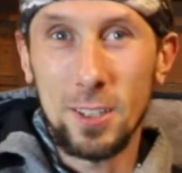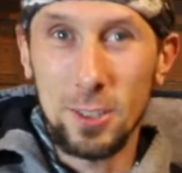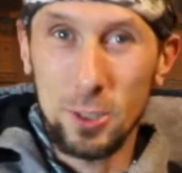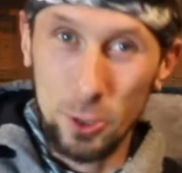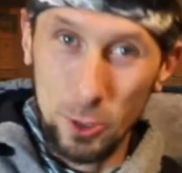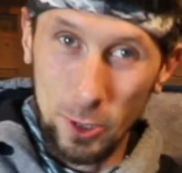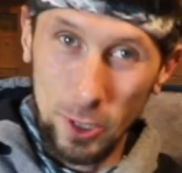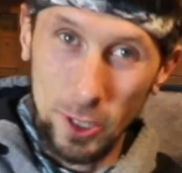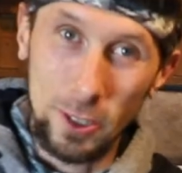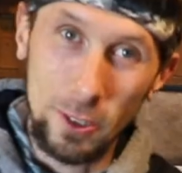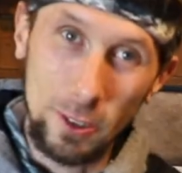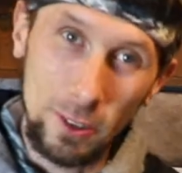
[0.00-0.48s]
a
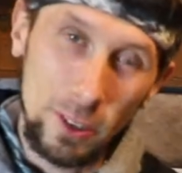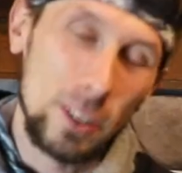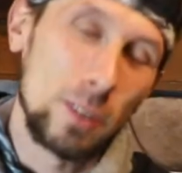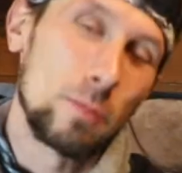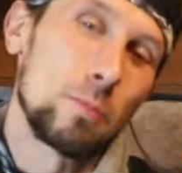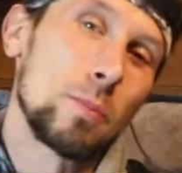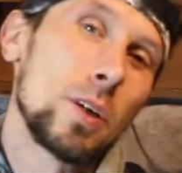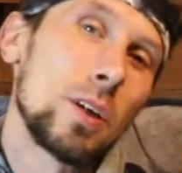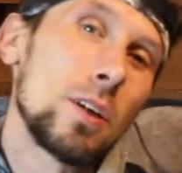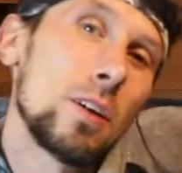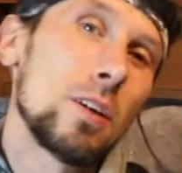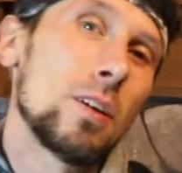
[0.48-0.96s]
trainer
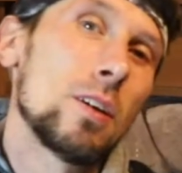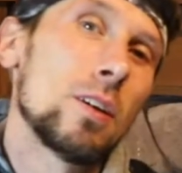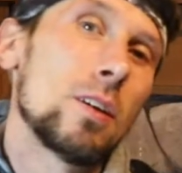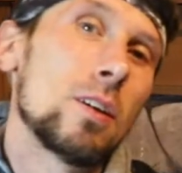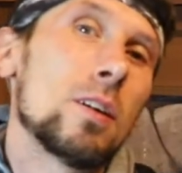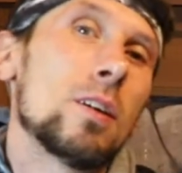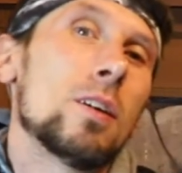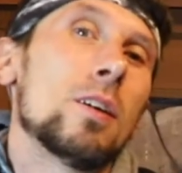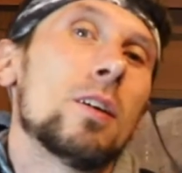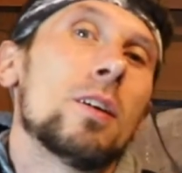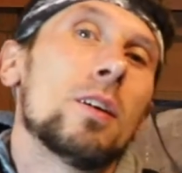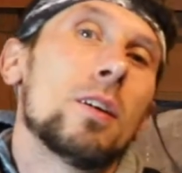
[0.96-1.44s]
like me
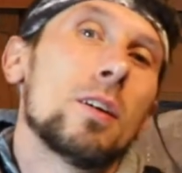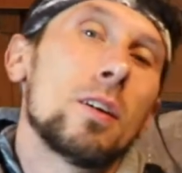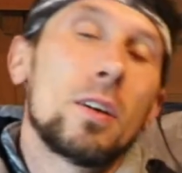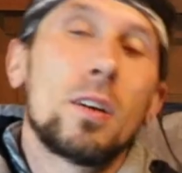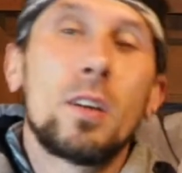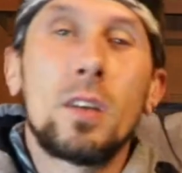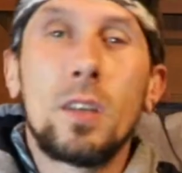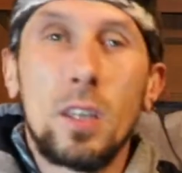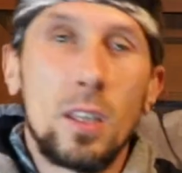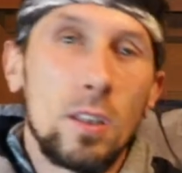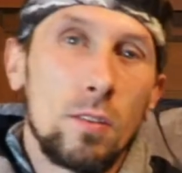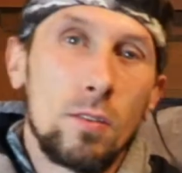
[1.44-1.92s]

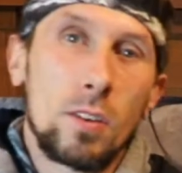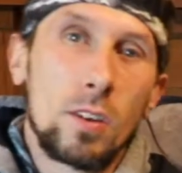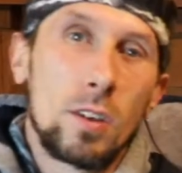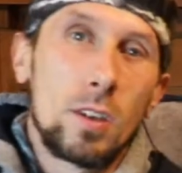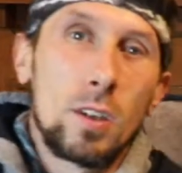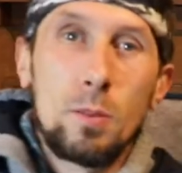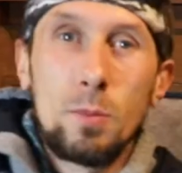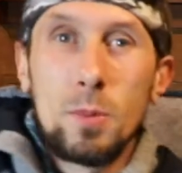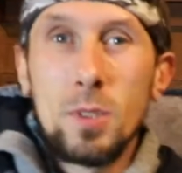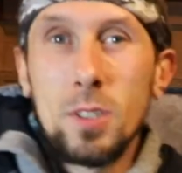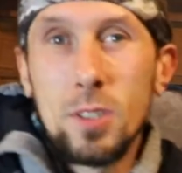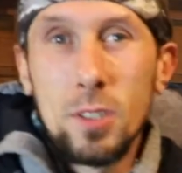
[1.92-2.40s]

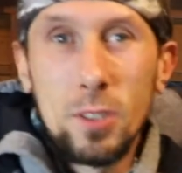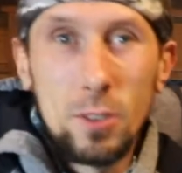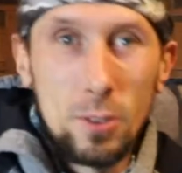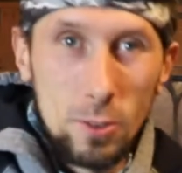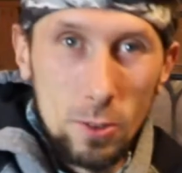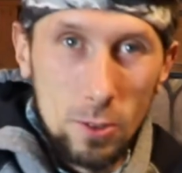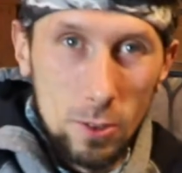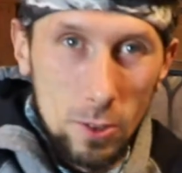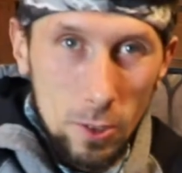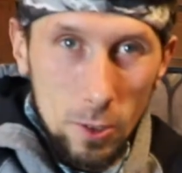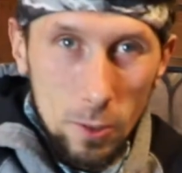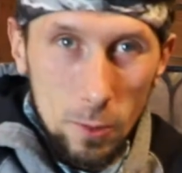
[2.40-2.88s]
even come into
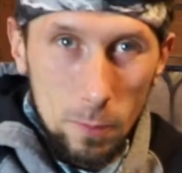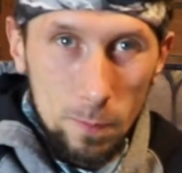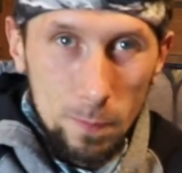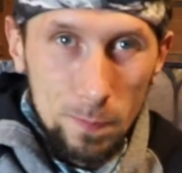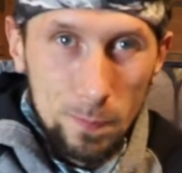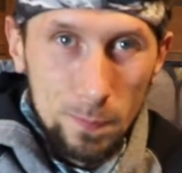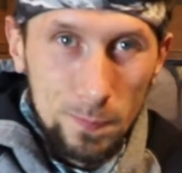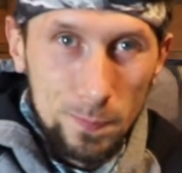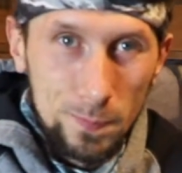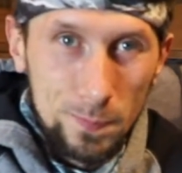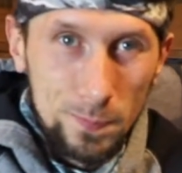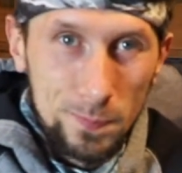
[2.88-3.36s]
your own
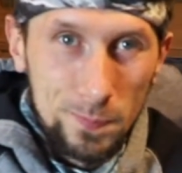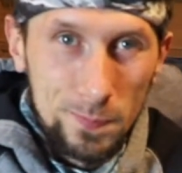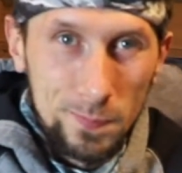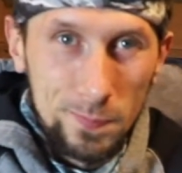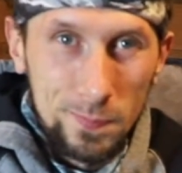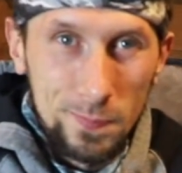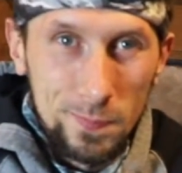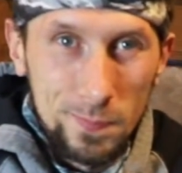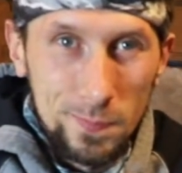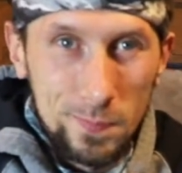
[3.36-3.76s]
home.